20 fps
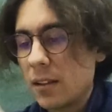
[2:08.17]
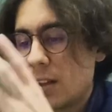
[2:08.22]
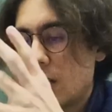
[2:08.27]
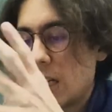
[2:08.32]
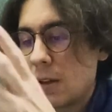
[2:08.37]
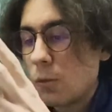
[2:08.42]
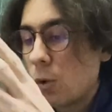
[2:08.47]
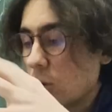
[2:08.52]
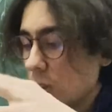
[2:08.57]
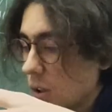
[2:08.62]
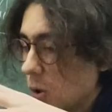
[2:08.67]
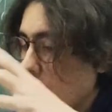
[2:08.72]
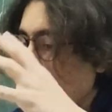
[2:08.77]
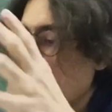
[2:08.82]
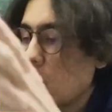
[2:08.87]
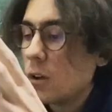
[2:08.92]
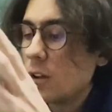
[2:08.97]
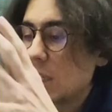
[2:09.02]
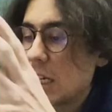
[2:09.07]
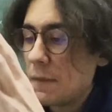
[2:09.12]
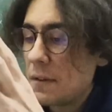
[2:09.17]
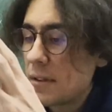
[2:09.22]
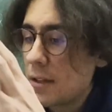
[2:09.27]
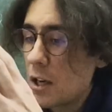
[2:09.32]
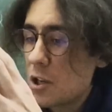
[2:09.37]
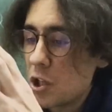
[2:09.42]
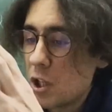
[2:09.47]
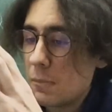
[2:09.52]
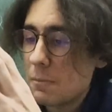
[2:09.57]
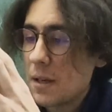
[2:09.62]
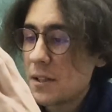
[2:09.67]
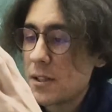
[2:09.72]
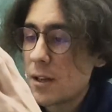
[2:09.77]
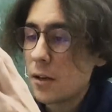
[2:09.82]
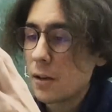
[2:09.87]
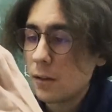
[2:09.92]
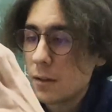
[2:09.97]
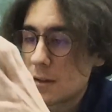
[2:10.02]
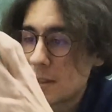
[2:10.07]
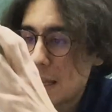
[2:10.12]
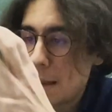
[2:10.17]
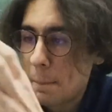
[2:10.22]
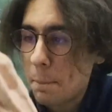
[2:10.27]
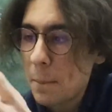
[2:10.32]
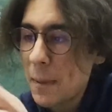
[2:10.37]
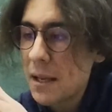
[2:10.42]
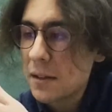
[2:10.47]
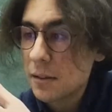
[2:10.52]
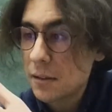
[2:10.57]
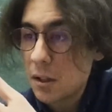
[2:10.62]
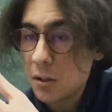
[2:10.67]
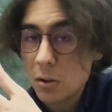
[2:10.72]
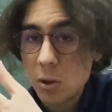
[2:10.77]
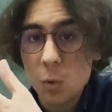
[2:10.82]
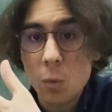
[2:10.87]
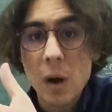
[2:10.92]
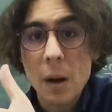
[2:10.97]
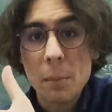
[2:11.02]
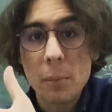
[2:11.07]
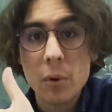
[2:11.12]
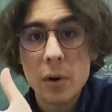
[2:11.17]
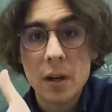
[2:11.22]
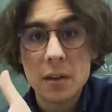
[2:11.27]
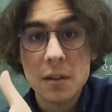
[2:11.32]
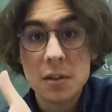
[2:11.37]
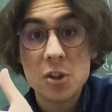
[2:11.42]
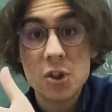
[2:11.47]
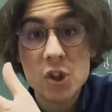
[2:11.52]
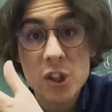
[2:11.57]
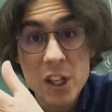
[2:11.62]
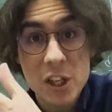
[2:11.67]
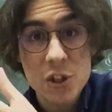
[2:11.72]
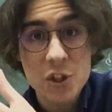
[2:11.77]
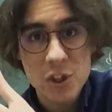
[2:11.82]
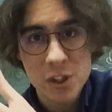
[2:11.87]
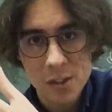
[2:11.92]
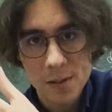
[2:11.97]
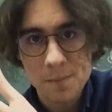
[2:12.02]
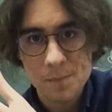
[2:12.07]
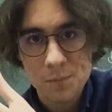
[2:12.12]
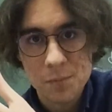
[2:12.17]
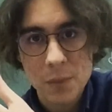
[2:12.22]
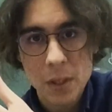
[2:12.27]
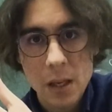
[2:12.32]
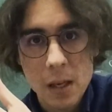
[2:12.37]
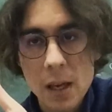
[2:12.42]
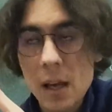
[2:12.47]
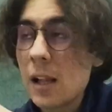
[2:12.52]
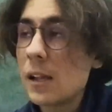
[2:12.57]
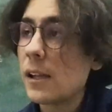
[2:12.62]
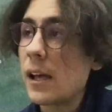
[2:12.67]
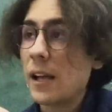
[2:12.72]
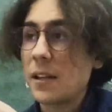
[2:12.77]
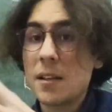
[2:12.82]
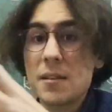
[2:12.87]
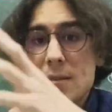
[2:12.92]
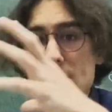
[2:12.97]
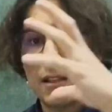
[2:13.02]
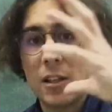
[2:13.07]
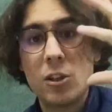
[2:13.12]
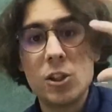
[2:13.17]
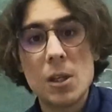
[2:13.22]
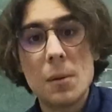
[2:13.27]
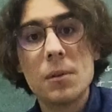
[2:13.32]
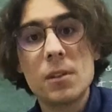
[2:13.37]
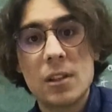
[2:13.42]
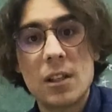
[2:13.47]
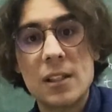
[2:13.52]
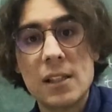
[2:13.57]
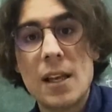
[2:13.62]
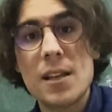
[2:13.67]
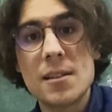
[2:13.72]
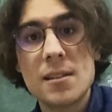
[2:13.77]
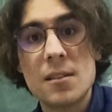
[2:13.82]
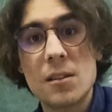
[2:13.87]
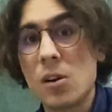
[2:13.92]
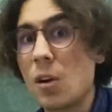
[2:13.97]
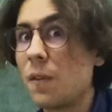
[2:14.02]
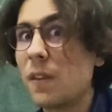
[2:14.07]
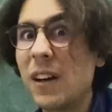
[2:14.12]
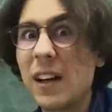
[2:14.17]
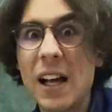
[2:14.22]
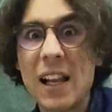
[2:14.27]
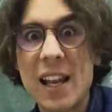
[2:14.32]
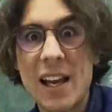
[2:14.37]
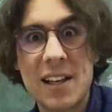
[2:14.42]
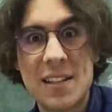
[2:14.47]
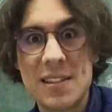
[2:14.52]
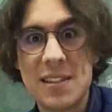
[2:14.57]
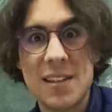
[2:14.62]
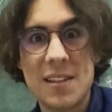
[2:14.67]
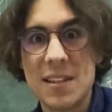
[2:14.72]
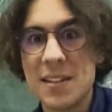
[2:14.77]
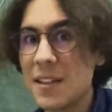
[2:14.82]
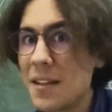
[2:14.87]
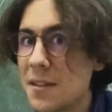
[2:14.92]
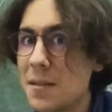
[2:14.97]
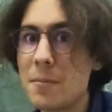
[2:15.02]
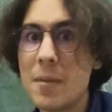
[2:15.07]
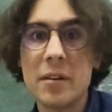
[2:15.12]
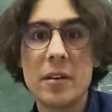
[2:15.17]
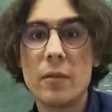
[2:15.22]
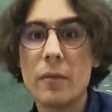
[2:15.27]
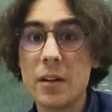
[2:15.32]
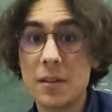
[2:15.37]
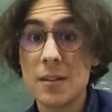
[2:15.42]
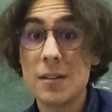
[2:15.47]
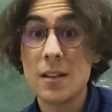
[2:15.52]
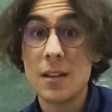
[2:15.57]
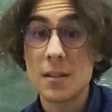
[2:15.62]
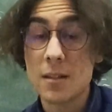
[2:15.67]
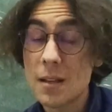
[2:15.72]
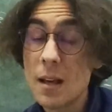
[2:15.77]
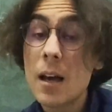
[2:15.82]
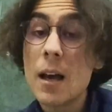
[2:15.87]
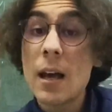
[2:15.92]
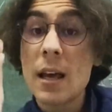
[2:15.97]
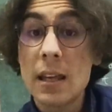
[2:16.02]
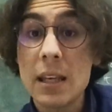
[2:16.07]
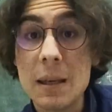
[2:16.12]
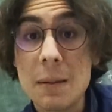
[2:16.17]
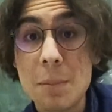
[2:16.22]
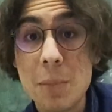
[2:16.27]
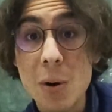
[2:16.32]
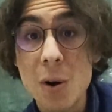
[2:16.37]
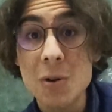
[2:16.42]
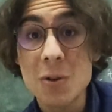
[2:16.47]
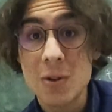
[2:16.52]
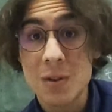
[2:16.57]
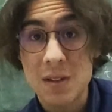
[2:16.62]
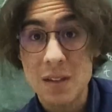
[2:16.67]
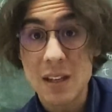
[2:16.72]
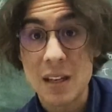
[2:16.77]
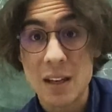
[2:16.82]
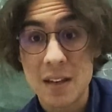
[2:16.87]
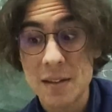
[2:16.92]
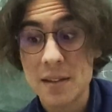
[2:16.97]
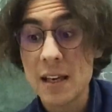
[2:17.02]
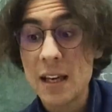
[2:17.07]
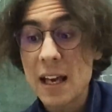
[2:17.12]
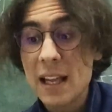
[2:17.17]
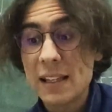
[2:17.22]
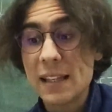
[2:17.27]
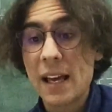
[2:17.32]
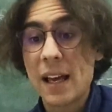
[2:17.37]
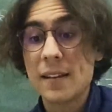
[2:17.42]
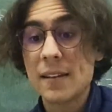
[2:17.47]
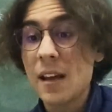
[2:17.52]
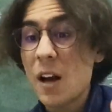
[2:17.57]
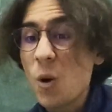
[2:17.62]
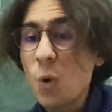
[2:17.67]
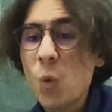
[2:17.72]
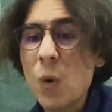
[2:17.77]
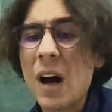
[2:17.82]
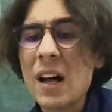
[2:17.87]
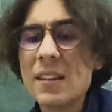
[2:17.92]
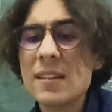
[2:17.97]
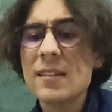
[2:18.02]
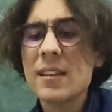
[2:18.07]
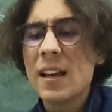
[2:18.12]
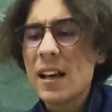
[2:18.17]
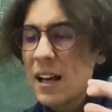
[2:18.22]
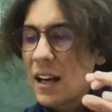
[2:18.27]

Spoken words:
the whole gravitational material is embedded into the one point in the region. Like this is a globular cluster of galaxies, doesn't matter what it is. The importance is that what